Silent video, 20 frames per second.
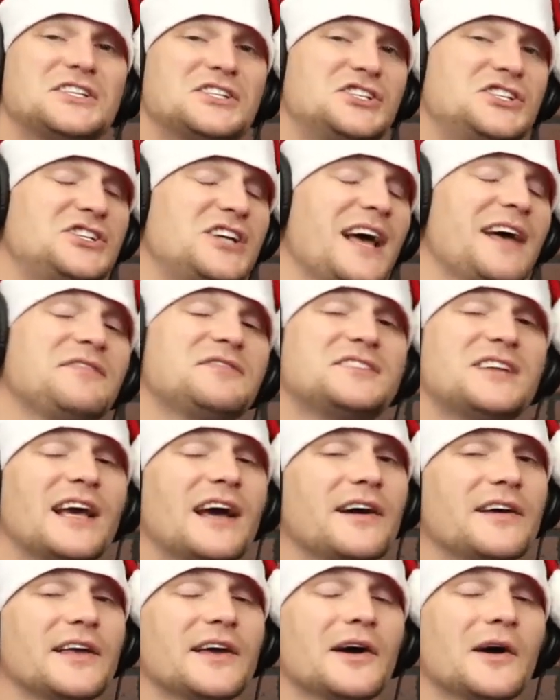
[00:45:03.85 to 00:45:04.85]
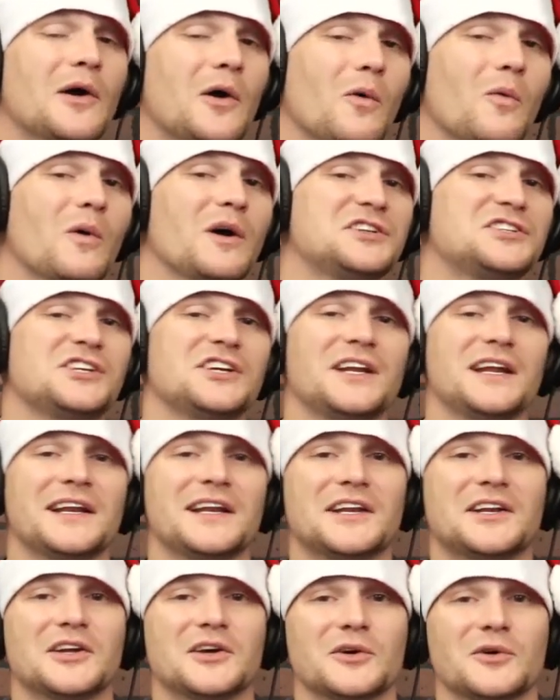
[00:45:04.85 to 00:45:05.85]
Jeff tell you what you need
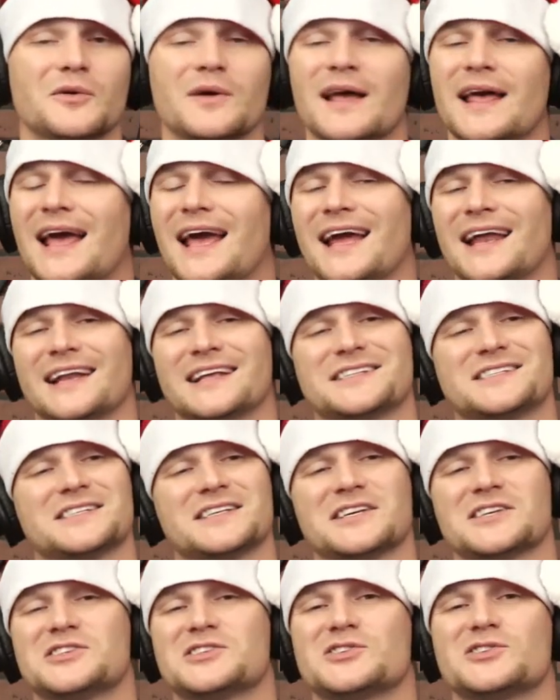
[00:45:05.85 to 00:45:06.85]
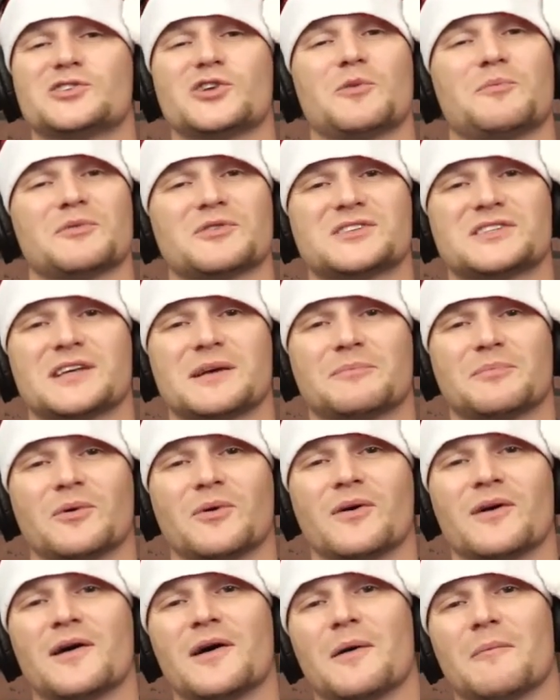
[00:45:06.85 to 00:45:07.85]
to do, and it's super
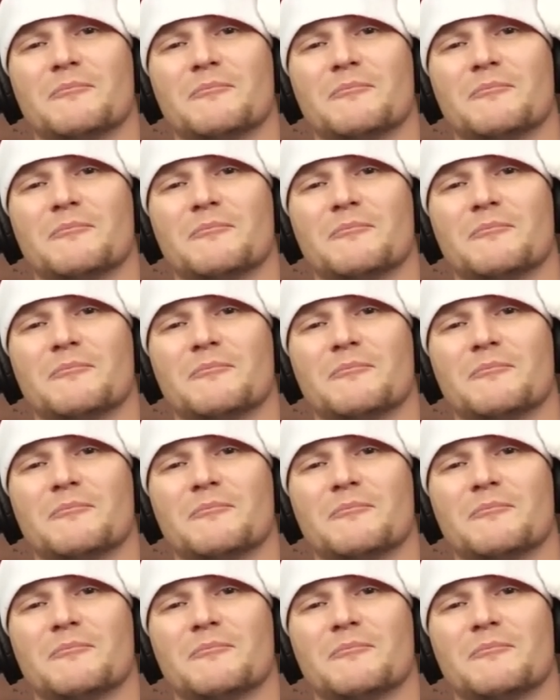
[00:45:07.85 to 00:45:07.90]
simple.